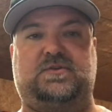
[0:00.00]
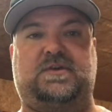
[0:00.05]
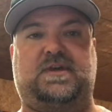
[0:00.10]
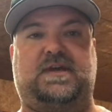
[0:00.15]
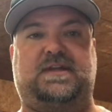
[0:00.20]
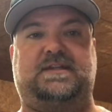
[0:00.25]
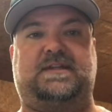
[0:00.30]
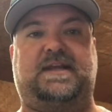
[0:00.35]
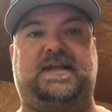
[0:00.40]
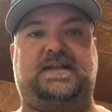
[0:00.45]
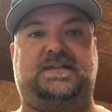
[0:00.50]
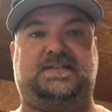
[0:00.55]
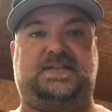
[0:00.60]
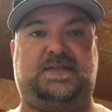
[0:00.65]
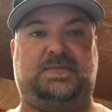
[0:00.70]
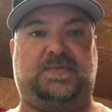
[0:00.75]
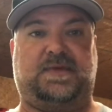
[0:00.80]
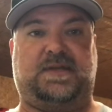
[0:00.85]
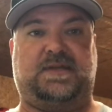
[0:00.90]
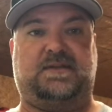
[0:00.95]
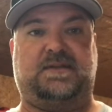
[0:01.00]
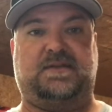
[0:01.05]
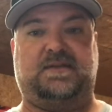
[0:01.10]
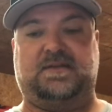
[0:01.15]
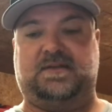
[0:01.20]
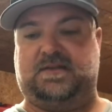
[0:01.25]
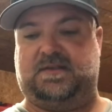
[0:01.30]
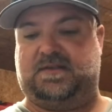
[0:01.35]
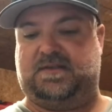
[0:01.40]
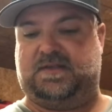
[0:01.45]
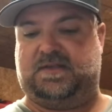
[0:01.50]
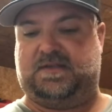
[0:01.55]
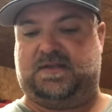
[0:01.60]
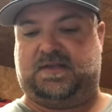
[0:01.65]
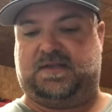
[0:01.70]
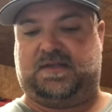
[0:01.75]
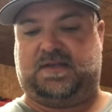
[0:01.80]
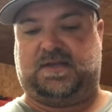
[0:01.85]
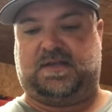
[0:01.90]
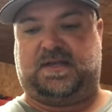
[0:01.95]
contact cement
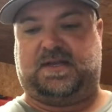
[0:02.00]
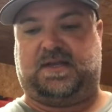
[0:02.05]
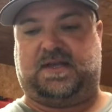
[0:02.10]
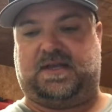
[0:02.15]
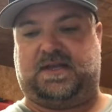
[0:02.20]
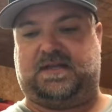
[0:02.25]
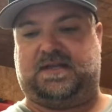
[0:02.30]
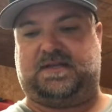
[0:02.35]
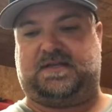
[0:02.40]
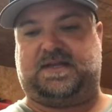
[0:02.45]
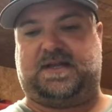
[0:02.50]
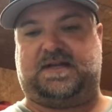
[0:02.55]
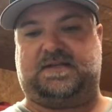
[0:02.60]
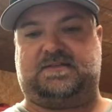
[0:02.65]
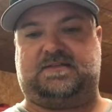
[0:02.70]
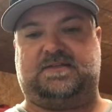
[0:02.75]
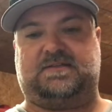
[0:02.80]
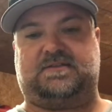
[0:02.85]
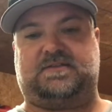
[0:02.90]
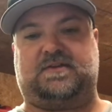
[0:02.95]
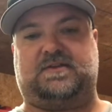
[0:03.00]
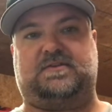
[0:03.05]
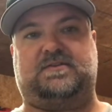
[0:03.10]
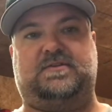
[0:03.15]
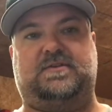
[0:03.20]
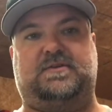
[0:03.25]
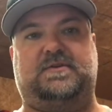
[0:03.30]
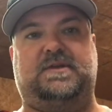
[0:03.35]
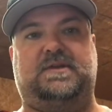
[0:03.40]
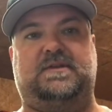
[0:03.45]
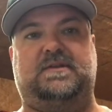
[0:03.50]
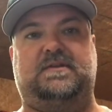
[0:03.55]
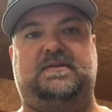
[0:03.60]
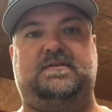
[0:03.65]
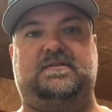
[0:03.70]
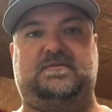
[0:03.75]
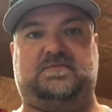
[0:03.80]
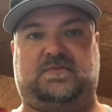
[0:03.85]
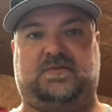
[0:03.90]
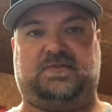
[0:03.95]
and attach this all to it
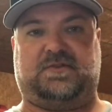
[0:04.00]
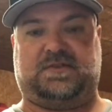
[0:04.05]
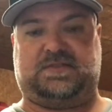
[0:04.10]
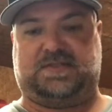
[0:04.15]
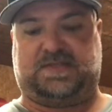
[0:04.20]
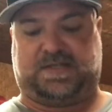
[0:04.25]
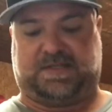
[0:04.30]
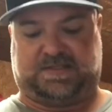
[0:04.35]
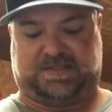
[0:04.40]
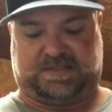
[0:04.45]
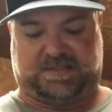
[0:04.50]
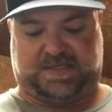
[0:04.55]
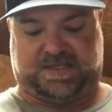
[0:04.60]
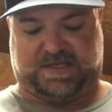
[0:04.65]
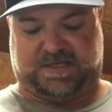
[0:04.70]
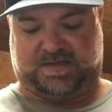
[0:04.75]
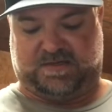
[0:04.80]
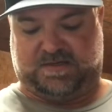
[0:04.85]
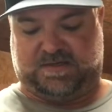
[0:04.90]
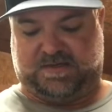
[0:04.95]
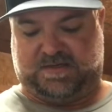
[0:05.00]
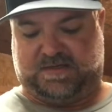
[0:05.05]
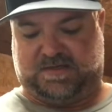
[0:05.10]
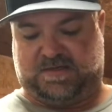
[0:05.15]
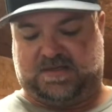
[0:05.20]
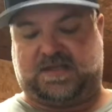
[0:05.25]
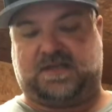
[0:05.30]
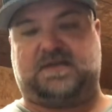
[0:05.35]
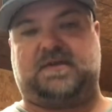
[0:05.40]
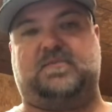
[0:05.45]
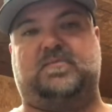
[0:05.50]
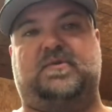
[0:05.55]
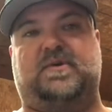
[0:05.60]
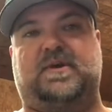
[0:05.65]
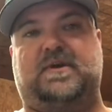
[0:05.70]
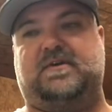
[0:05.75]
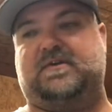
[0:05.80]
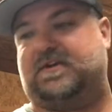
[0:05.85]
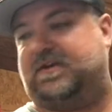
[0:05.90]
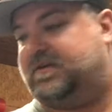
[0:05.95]
so it looks nice and neat. And the
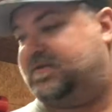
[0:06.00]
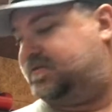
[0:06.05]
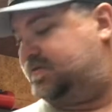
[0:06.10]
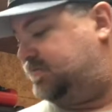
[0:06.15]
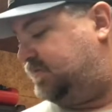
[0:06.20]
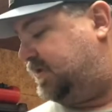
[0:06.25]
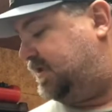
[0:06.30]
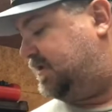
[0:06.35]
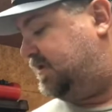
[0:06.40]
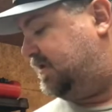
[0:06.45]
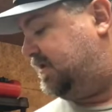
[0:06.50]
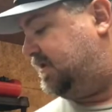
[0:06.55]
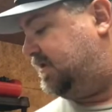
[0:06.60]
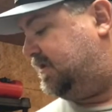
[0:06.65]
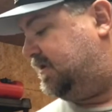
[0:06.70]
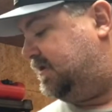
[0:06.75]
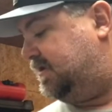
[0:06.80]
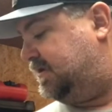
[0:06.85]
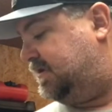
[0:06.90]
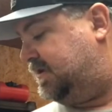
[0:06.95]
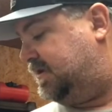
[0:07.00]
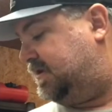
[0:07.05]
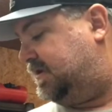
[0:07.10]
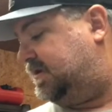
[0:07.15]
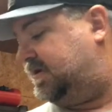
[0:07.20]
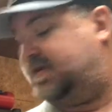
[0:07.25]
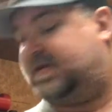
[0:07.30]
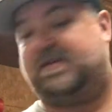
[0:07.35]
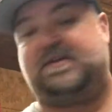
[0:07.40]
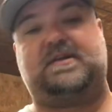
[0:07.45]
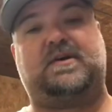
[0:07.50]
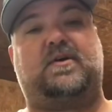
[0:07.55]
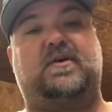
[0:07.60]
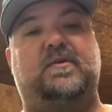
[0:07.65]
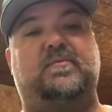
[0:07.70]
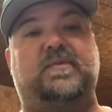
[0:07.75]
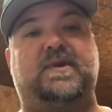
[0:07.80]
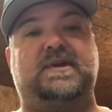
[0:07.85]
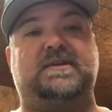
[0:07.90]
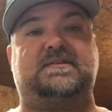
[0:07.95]
brown goes with the
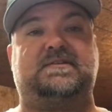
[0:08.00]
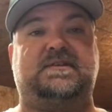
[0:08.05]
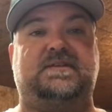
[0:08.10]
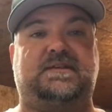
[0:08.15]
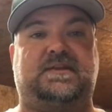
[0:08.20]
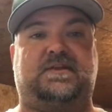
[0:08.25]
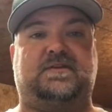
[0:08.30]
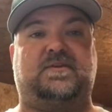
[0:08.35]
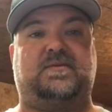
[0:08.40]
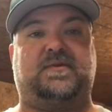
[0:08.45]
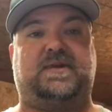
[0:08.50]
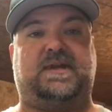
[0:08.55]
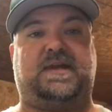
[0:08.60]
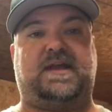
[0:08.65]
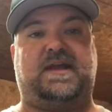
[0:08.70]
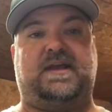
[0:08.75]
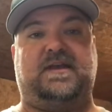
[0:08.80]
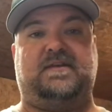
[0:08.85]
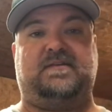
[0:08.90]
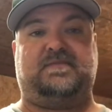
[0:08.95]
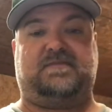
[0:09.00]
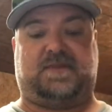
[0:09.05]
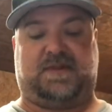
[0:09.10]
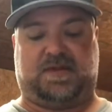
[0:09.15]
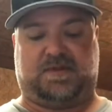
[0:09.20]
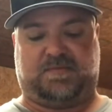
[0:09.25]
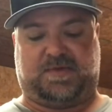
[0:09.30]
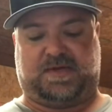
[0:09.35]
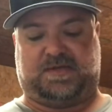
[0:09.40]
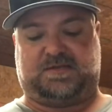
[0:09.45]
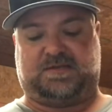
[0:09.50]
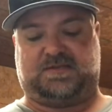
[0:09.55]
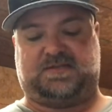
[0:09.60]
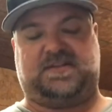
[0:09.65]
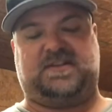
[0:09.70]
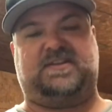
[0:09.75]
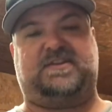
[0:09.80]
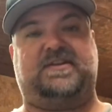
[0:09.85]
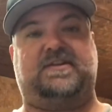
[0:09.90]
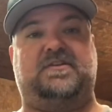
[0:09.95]
armrest that I already have and it matches the
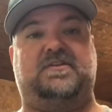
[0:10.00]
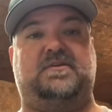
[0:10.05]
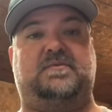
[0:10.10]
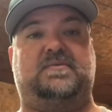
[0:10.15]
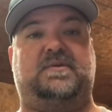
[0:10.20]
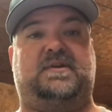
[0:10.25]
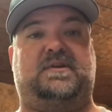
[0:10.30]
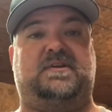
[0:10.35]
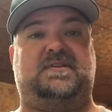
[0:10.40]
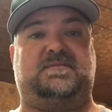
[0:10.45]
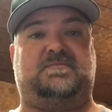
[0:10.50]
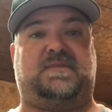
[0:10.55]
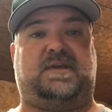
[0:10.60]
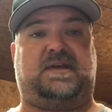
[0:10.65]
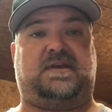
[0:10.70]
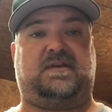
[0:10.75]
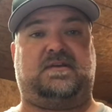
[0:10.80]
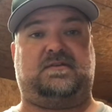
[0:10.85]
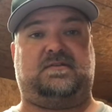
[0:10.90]
interior because my,